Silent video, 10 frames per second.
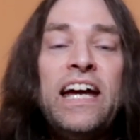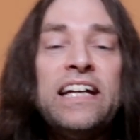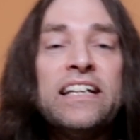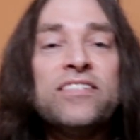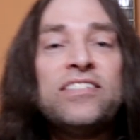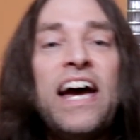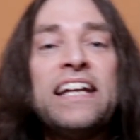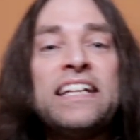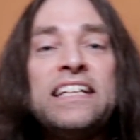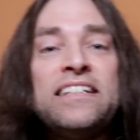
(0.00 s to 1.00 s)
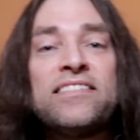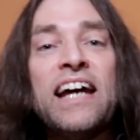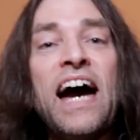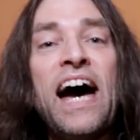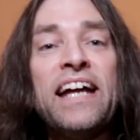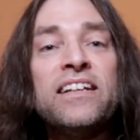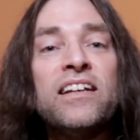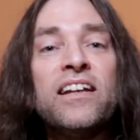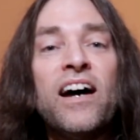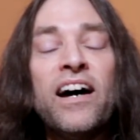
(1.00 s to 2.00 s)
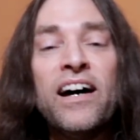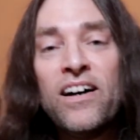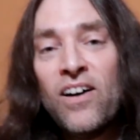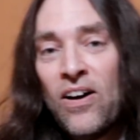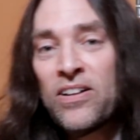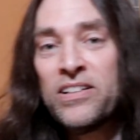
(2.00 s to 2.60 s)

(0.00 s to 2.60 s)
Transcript: is that he's got all